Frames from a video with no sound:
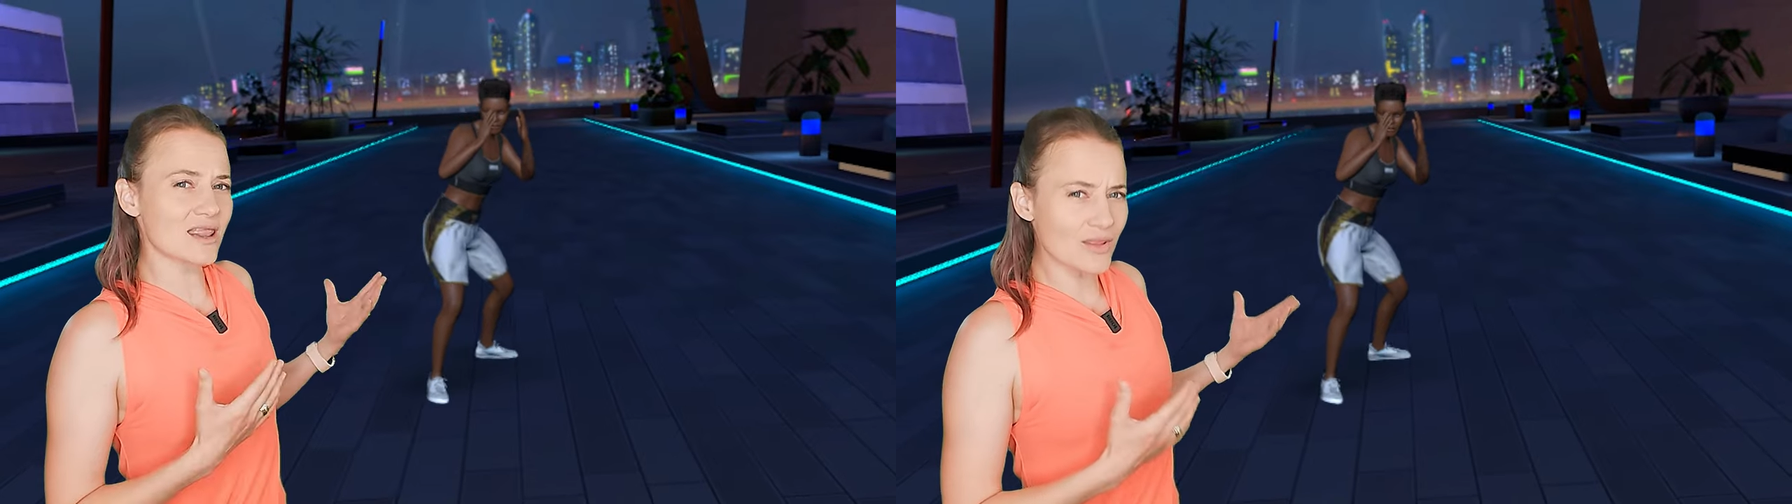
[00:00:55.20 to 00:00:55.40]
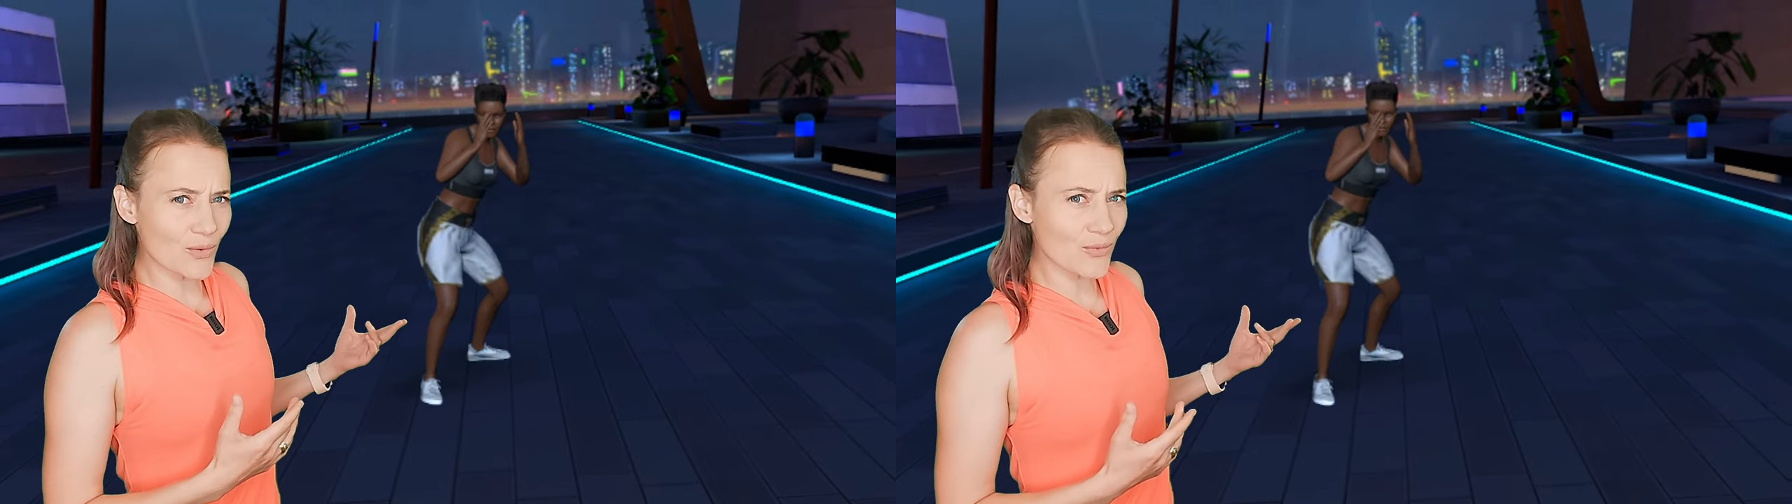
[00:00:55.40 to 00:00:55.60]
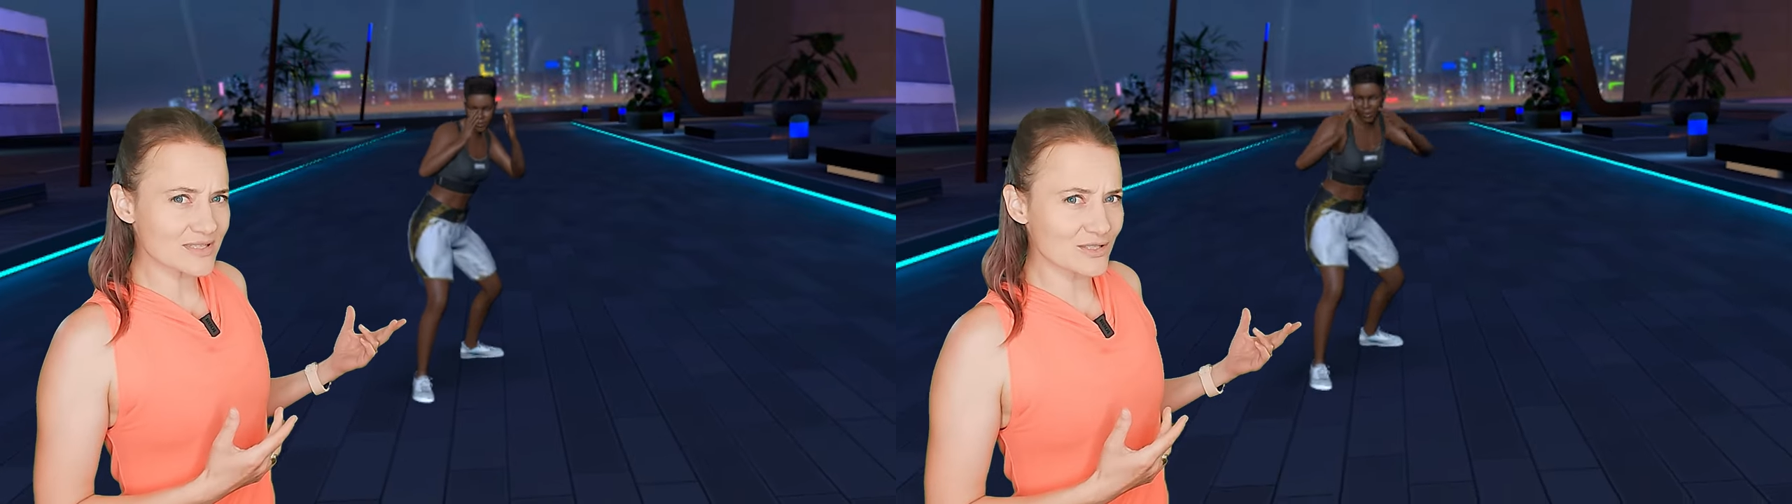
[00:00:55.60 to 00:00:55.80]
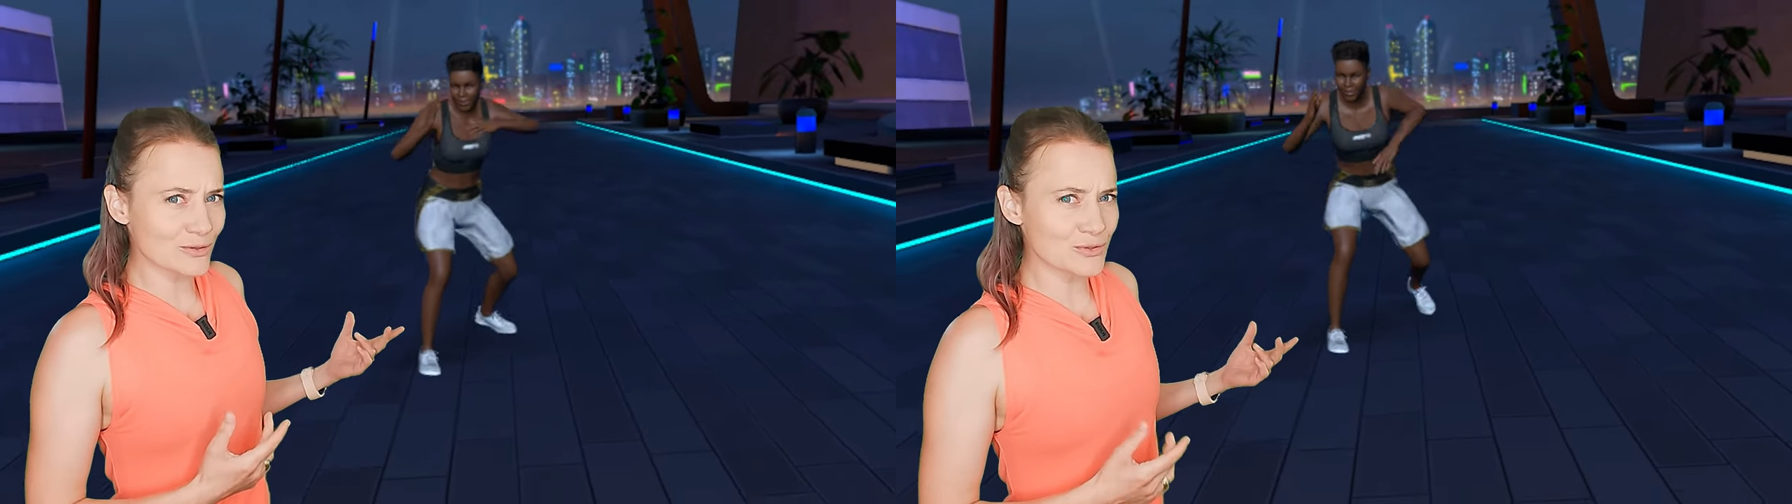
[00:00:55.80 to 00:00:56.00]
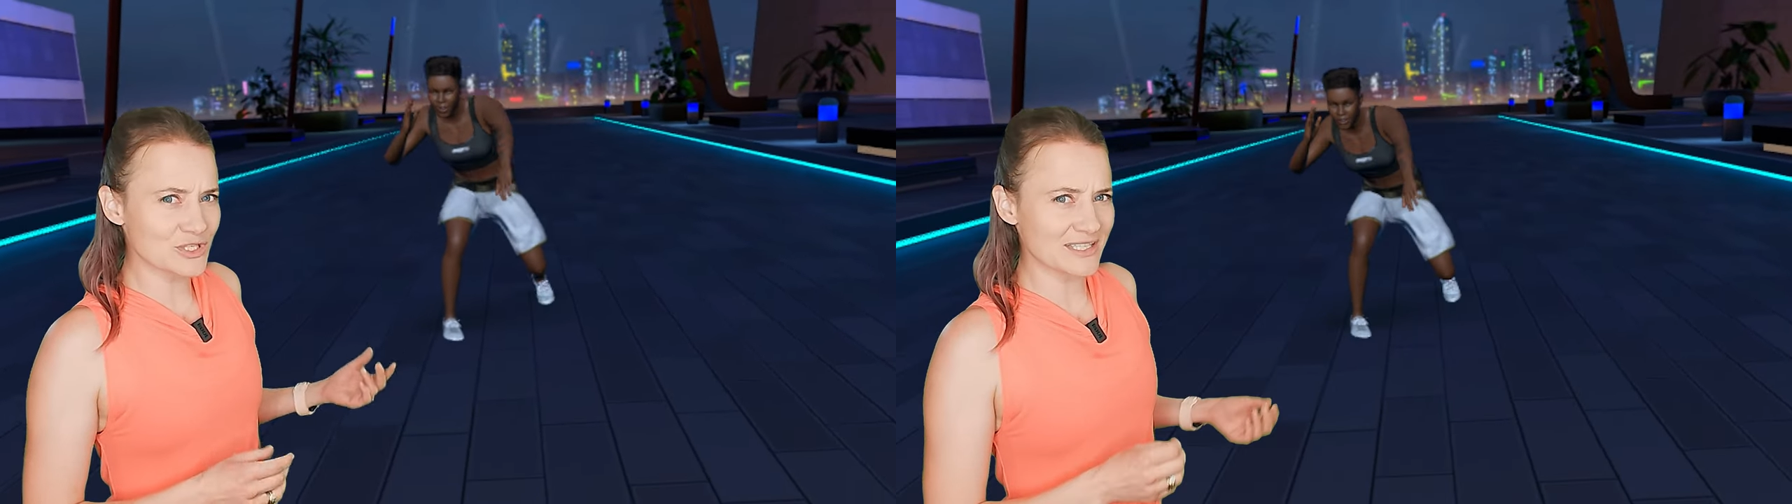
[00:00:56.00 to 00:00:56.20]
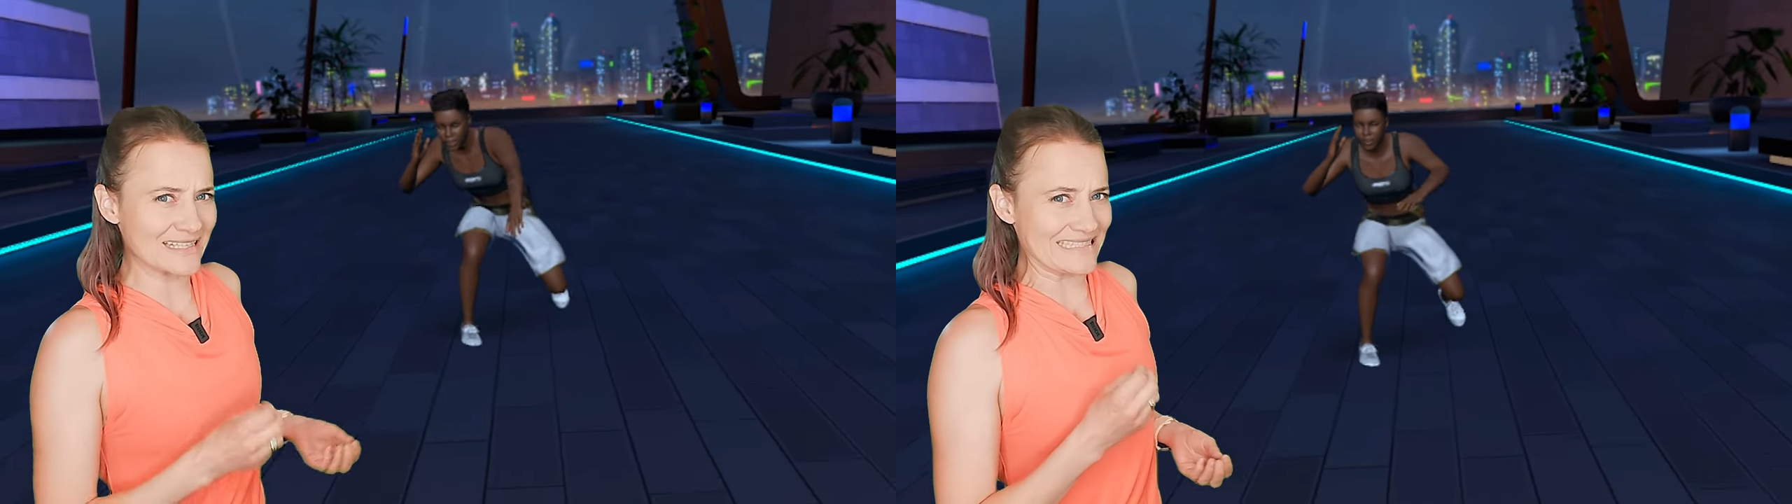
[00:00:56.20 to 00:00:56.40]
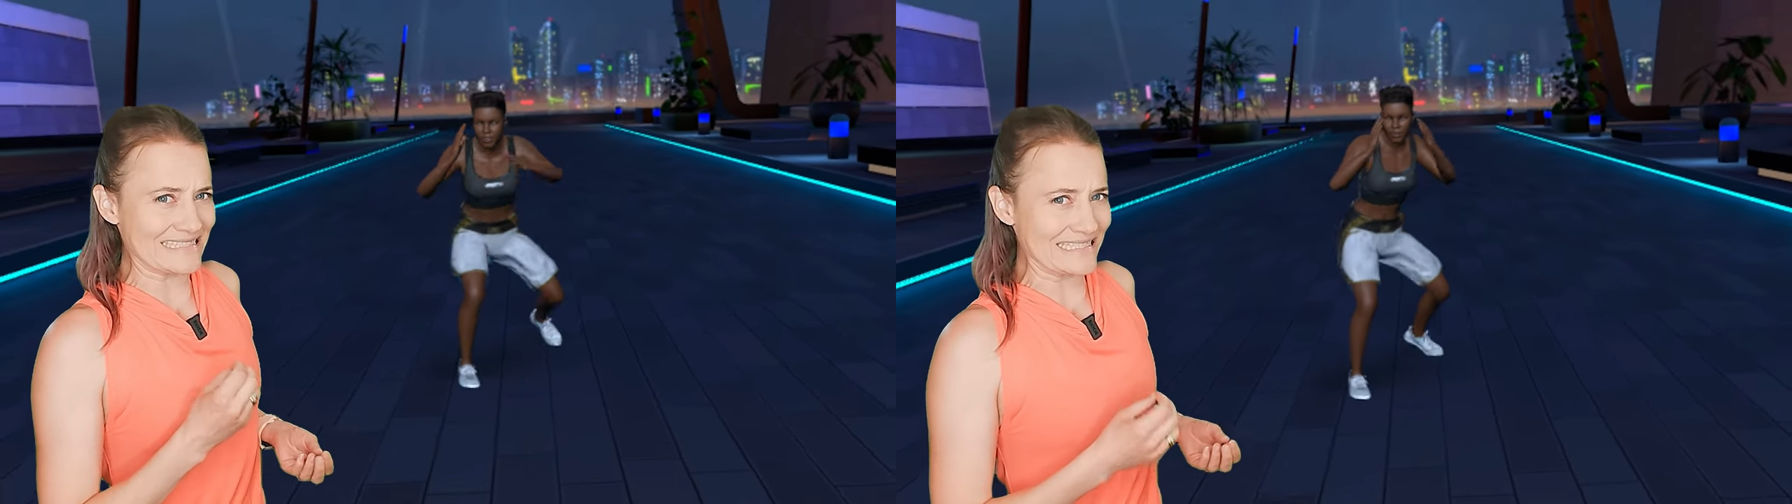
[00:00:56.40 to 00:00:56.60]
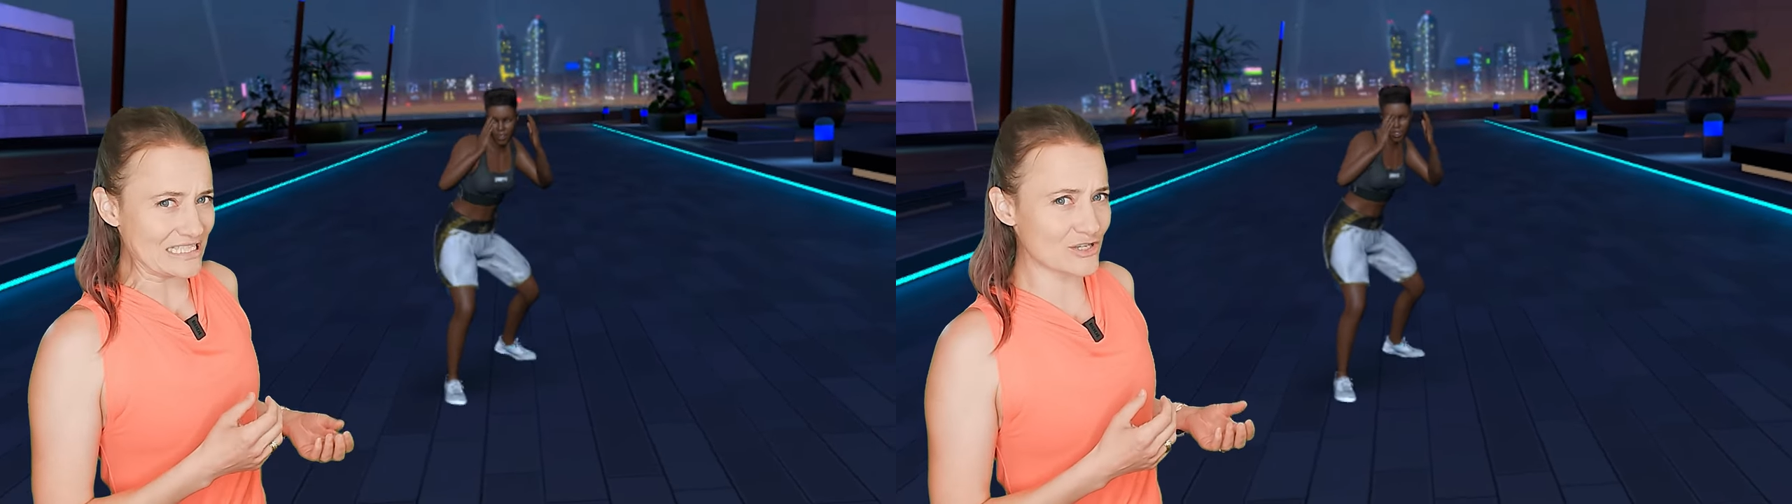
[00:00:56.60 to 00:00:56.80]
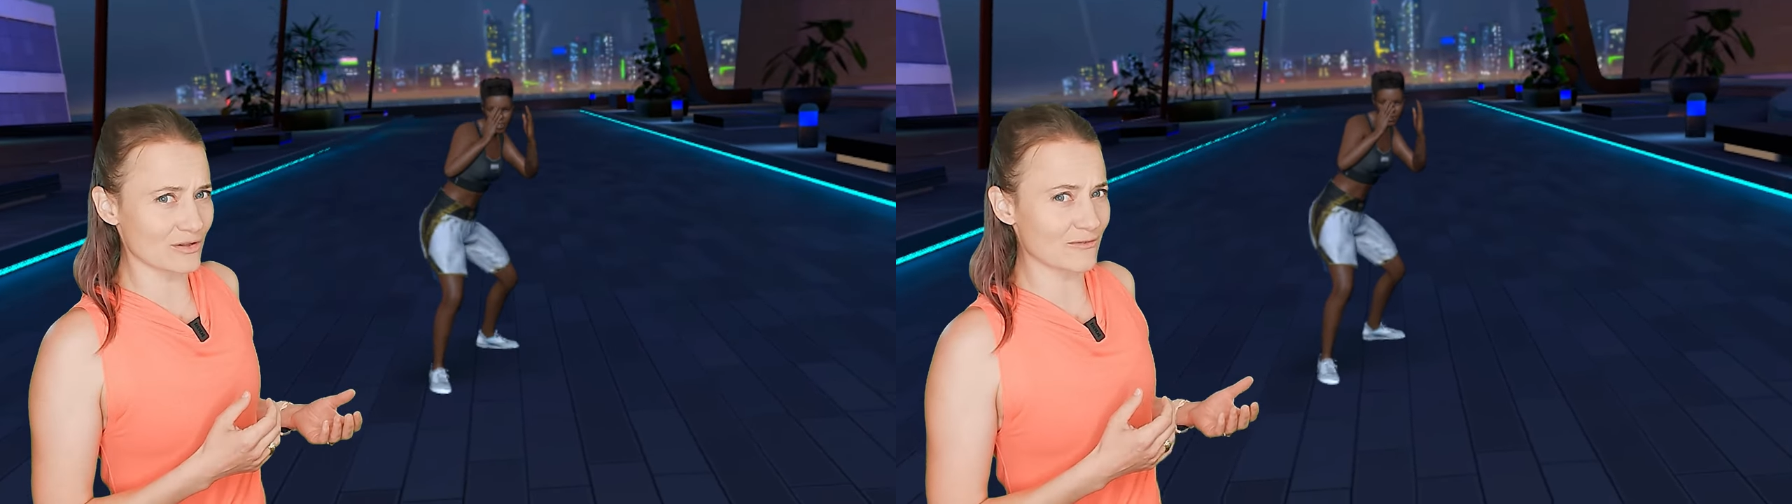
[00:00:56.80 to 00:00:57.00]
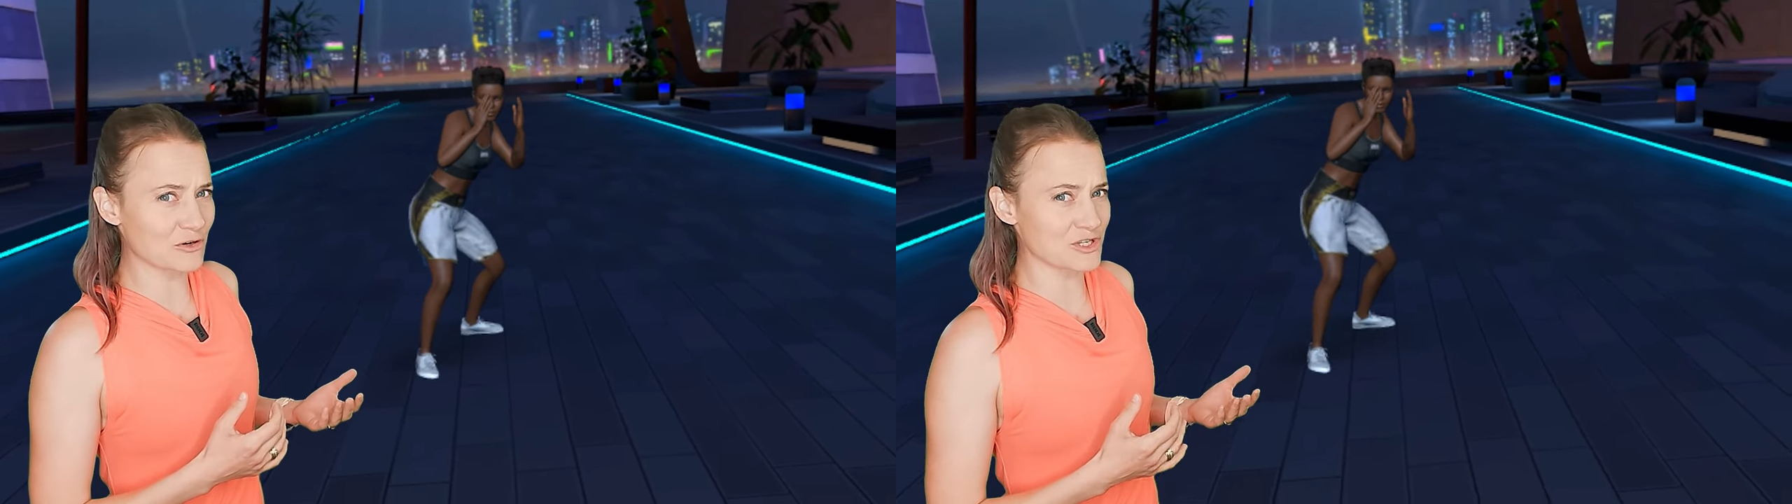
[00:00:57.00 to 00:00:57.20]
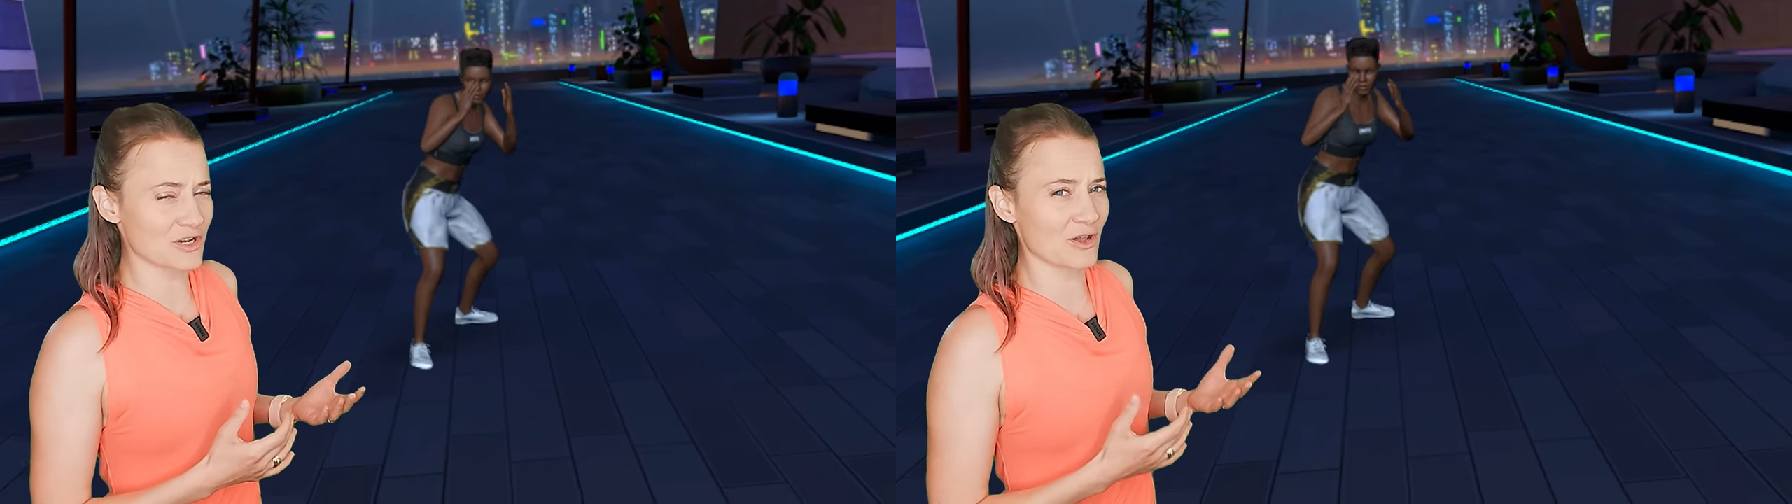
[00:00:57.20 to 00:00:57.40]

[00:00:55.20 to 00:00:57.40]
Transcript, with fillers: a low-resolution digital version